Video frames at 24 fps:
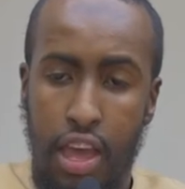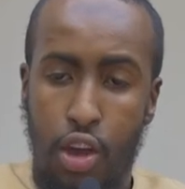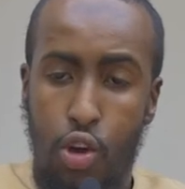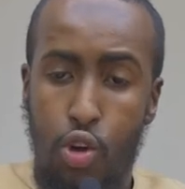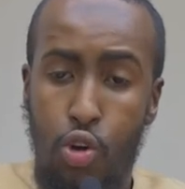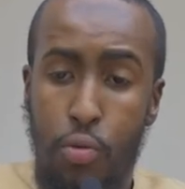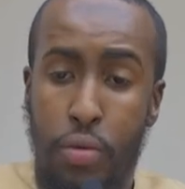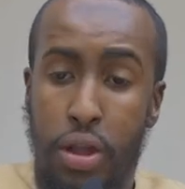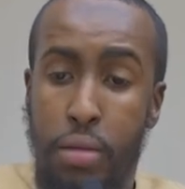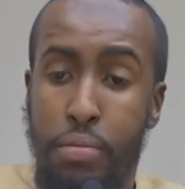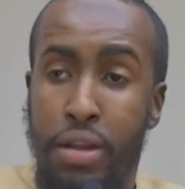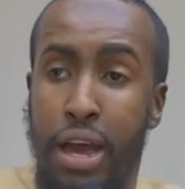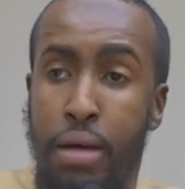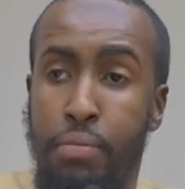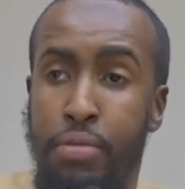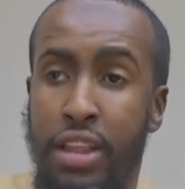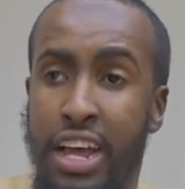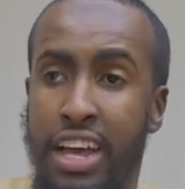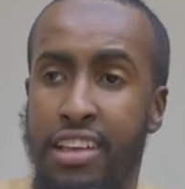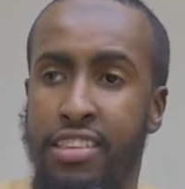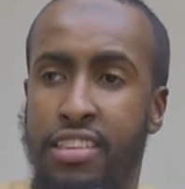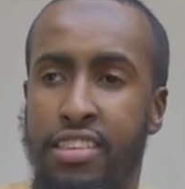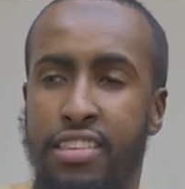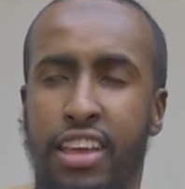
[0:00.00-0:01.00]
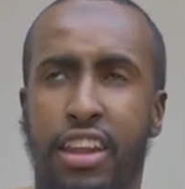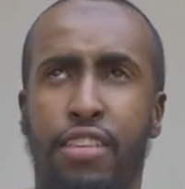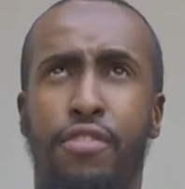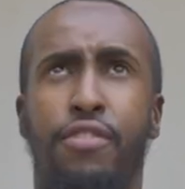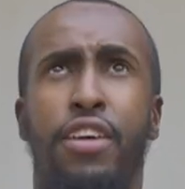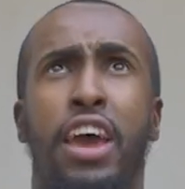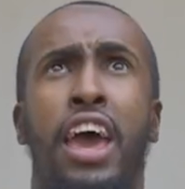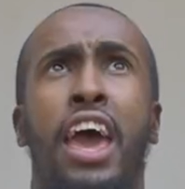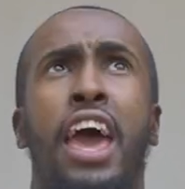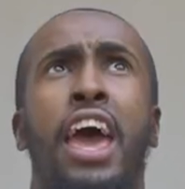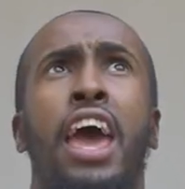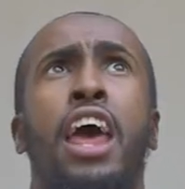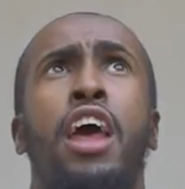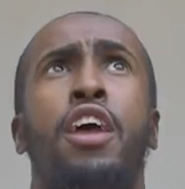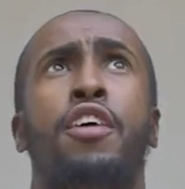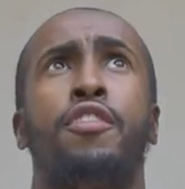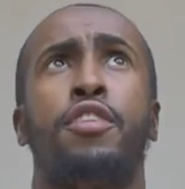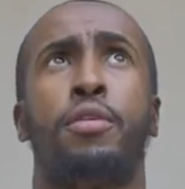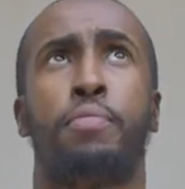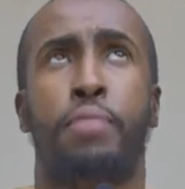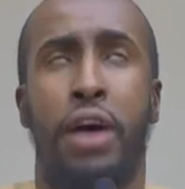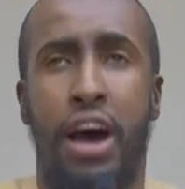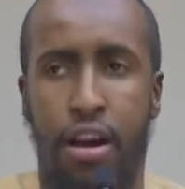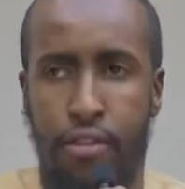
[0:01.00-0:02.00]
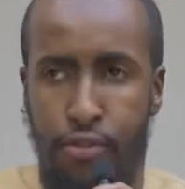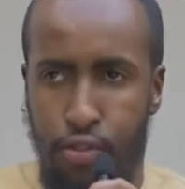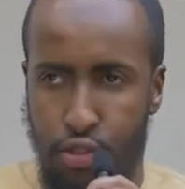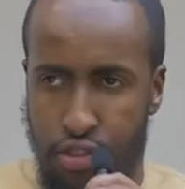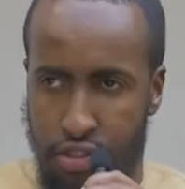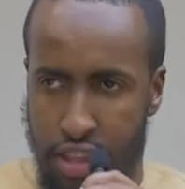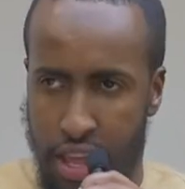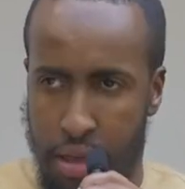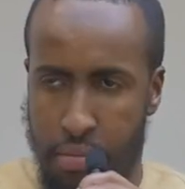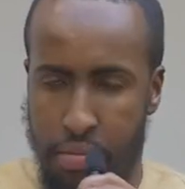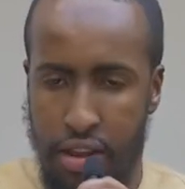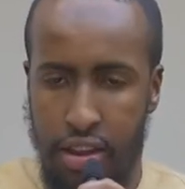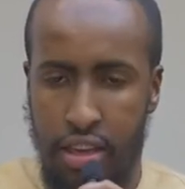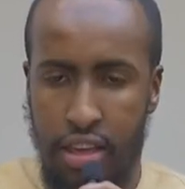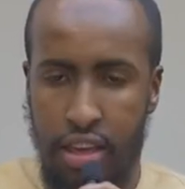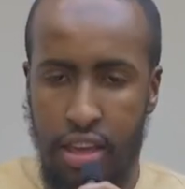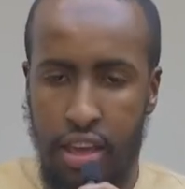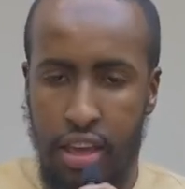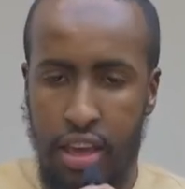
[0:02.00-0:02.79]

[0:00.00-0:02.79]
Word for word: Umar ibn Abdul Aziz said a very powerful statement.